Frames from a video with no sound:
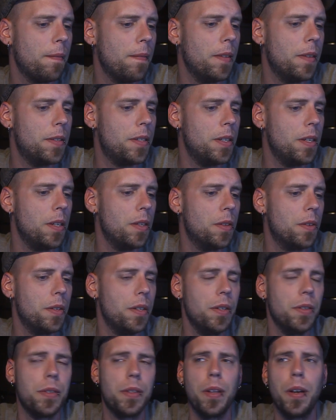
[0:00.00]
is to either
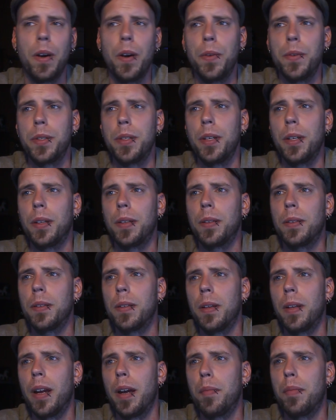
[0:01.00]
use the hosting
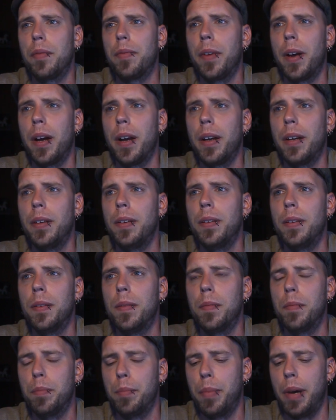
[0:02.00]
that I provide,
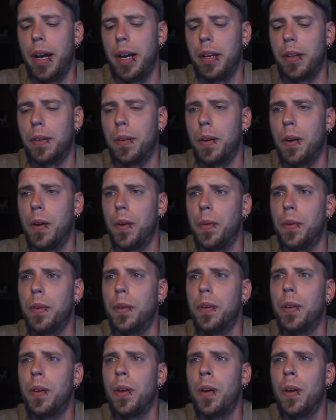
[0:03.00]
buy your own,